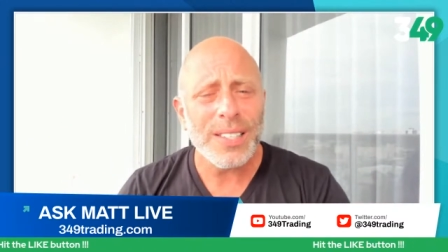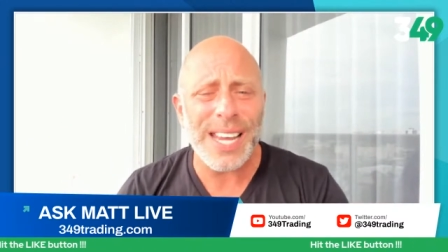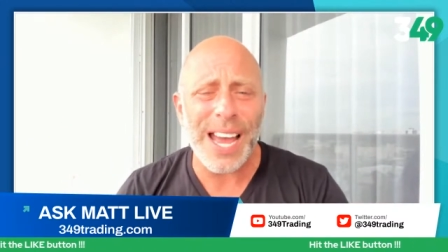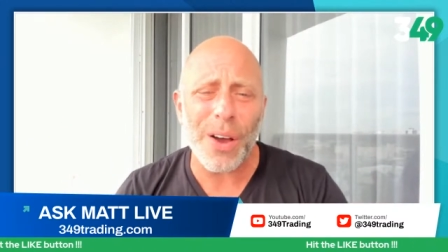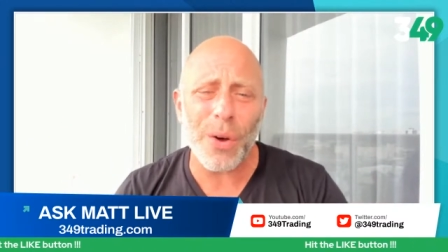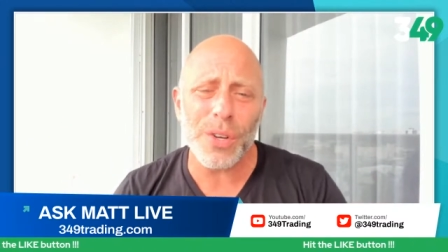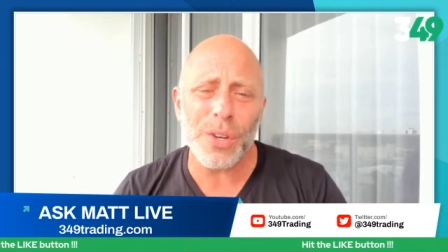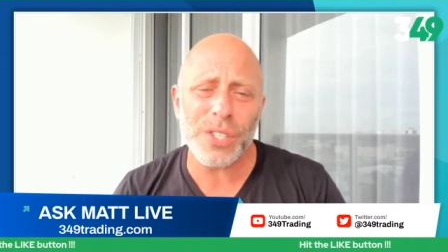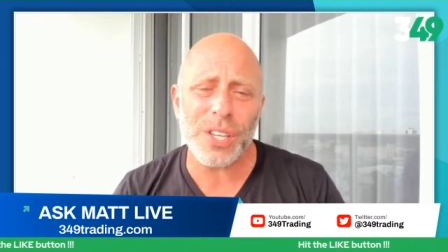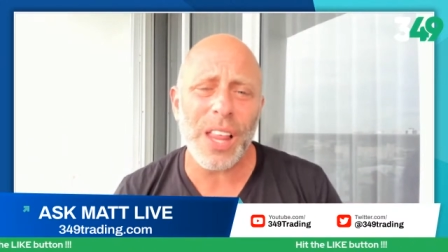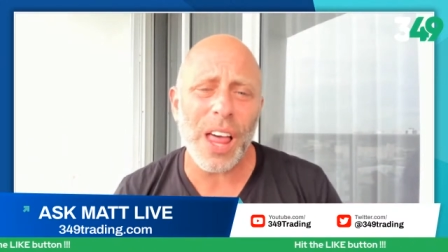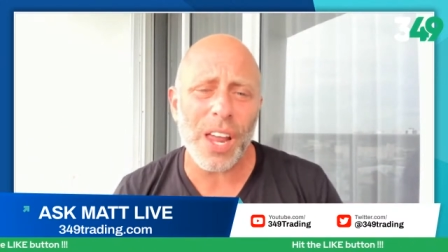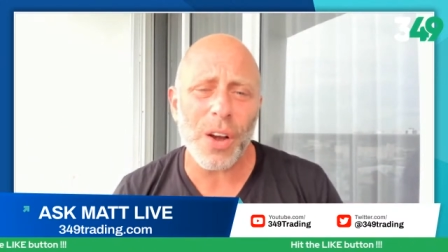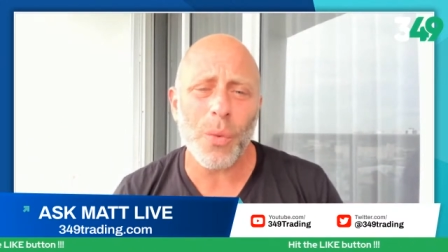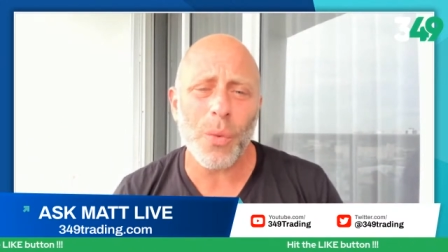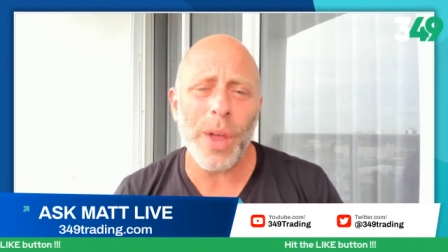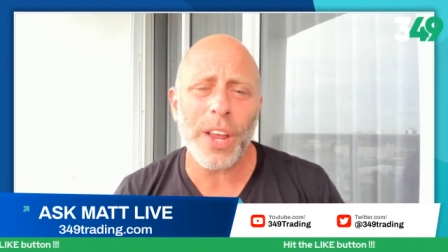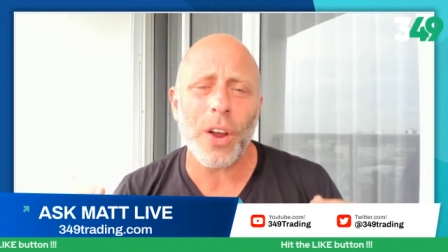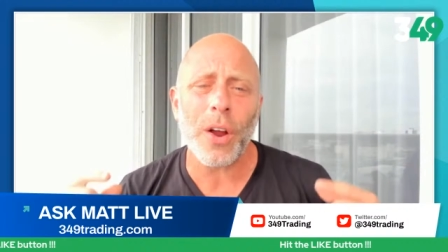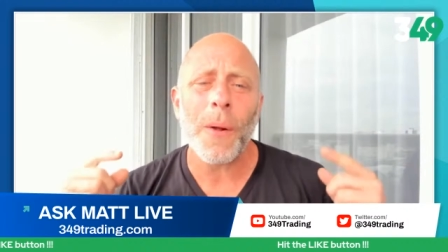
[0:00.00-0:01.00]
Dow is a
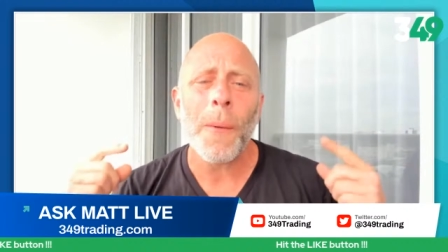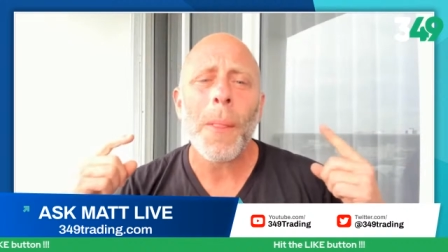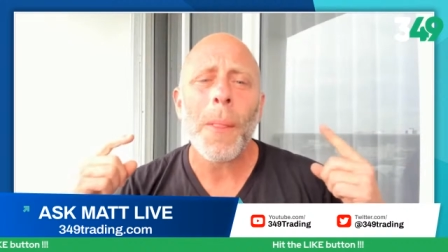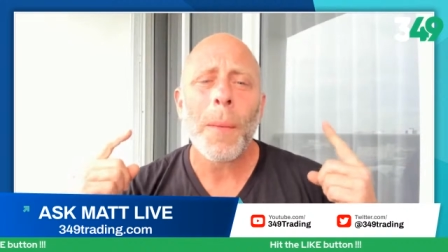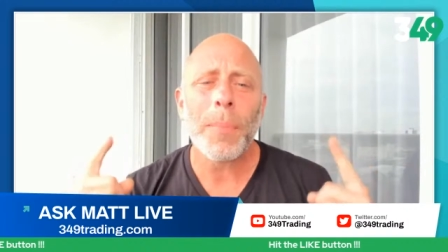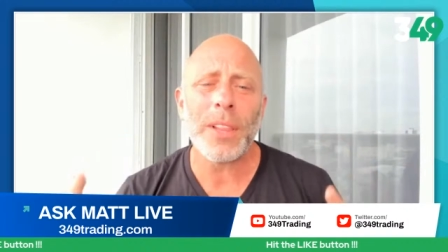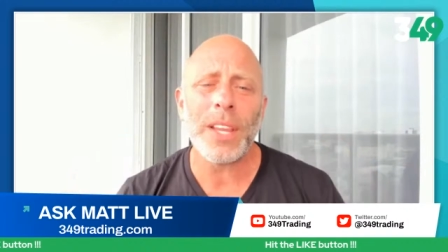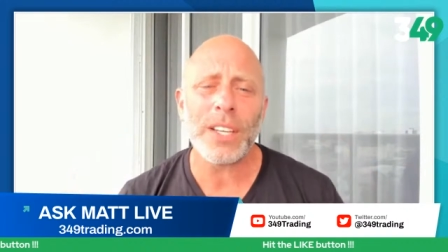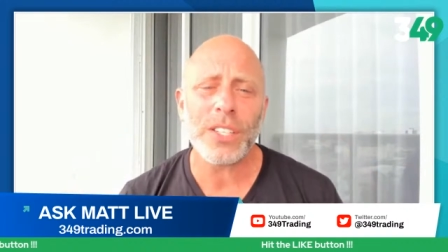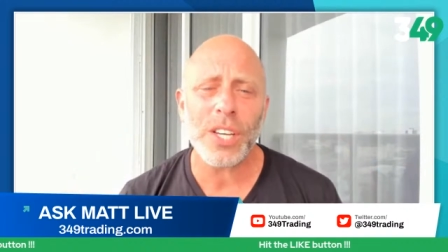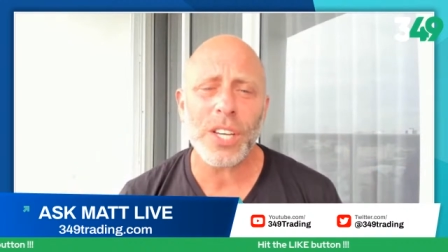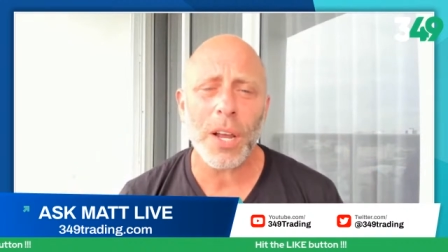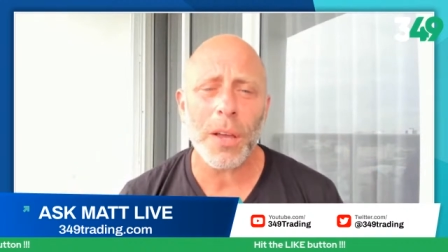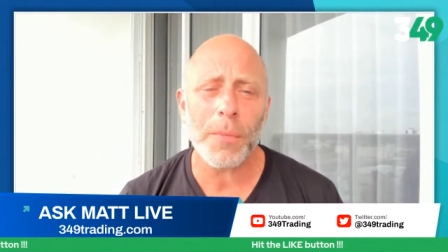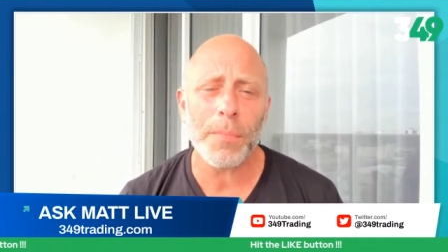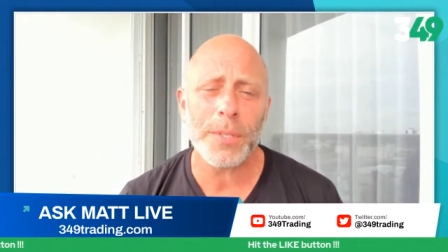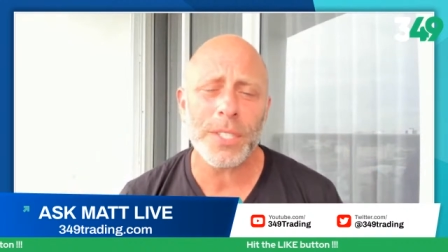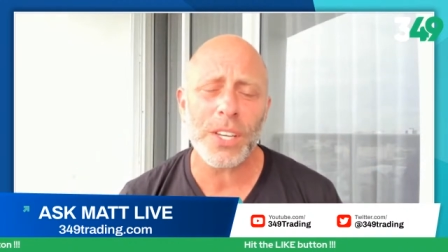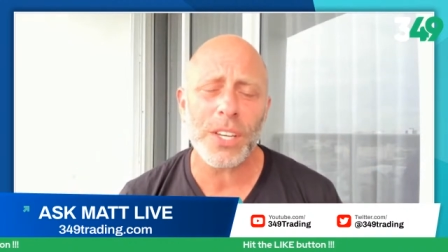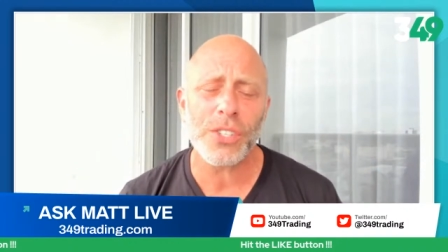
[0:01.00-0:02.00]
lot weaker. But let's talk
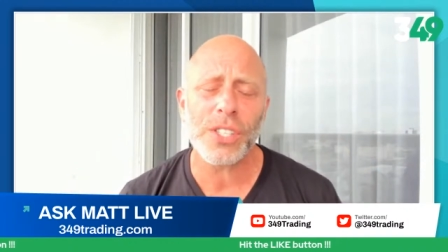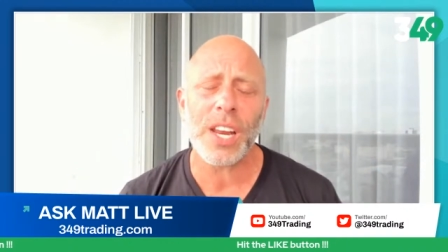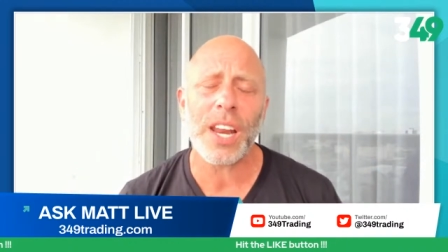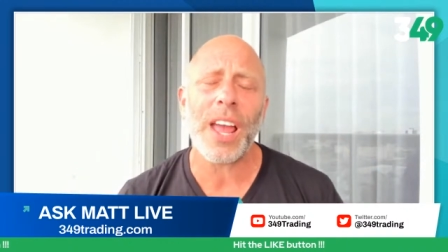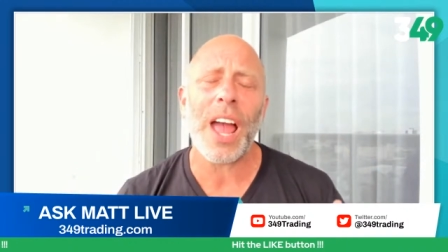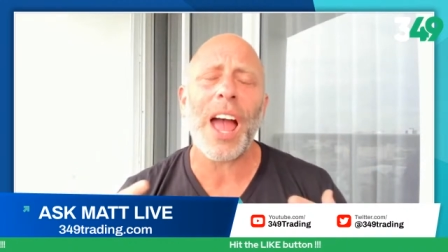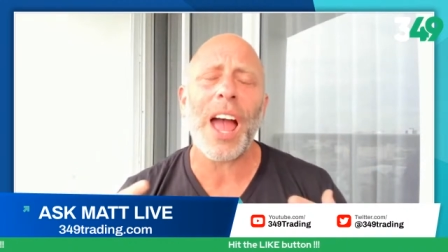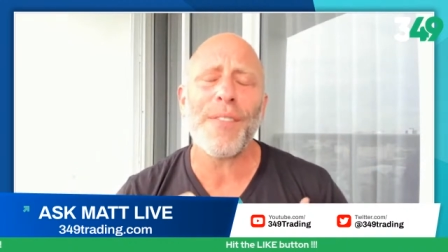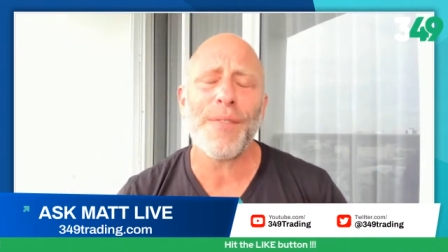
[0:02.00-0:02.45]
about the positions today.